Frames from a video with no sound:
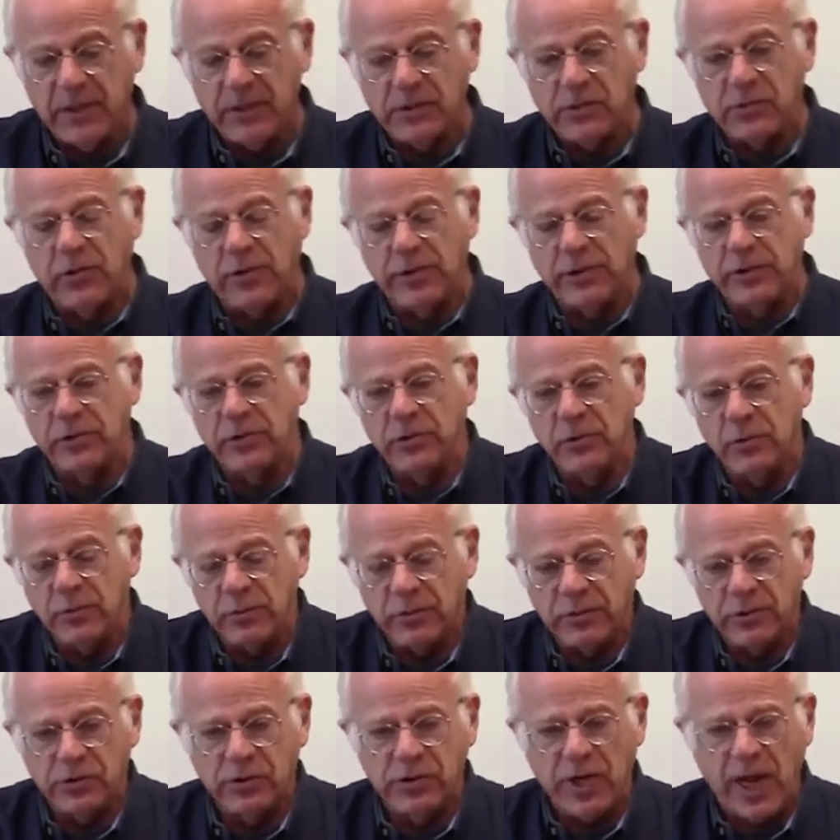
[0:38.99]
is going
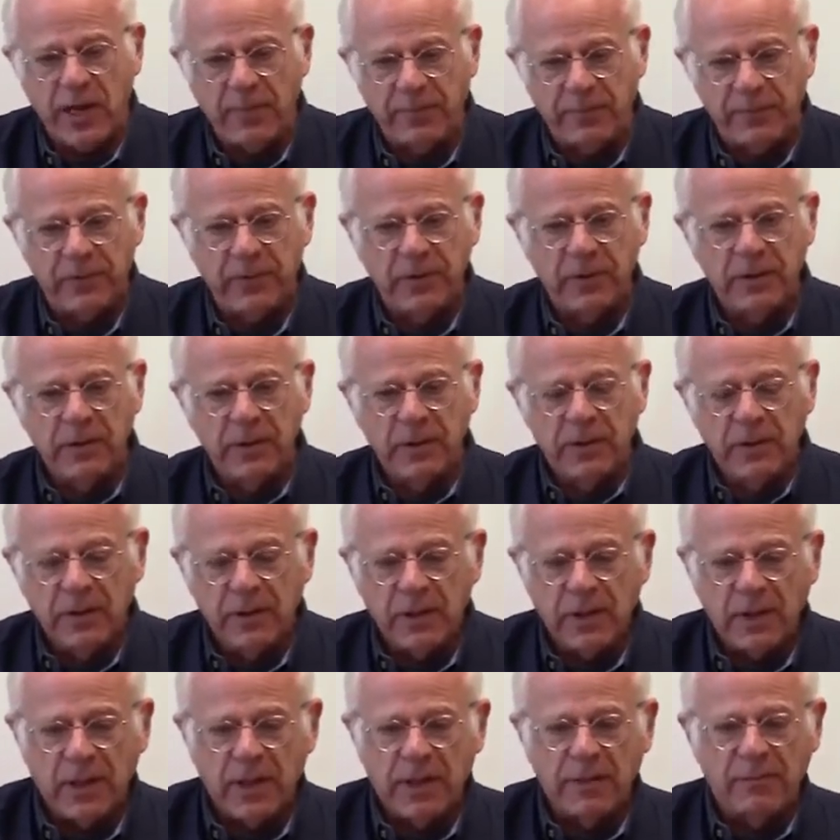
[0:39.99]
to shape
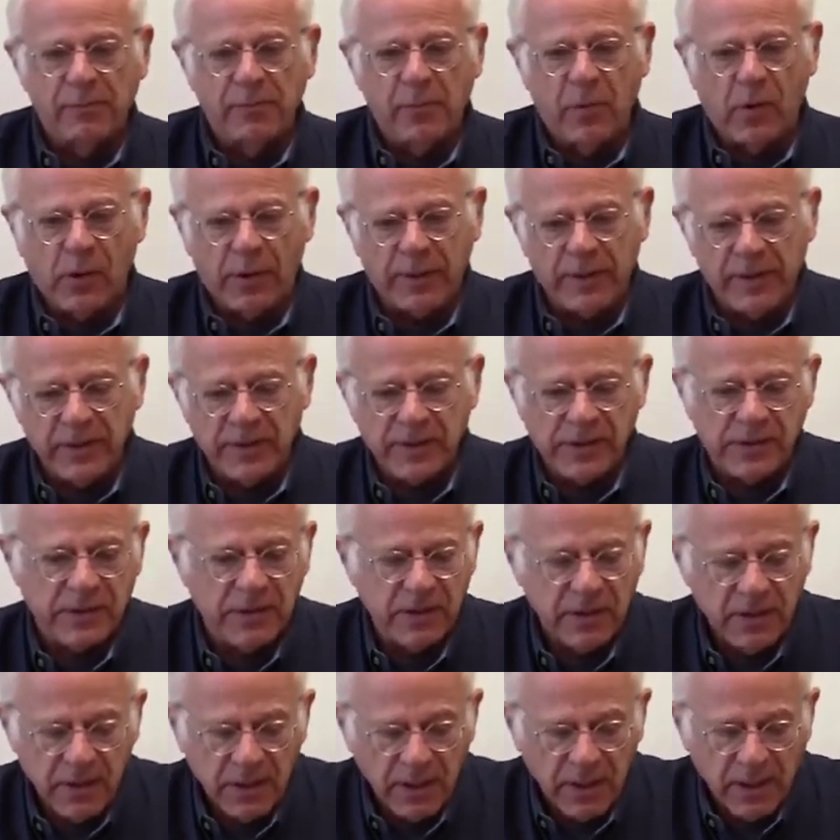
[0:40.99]
uh,
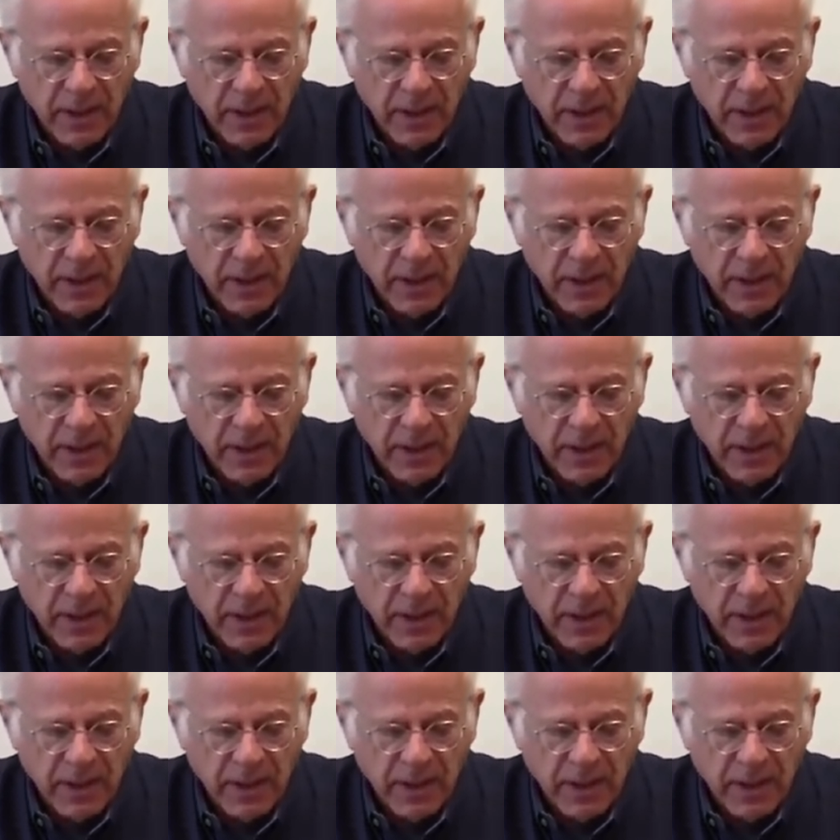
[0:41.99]
markets,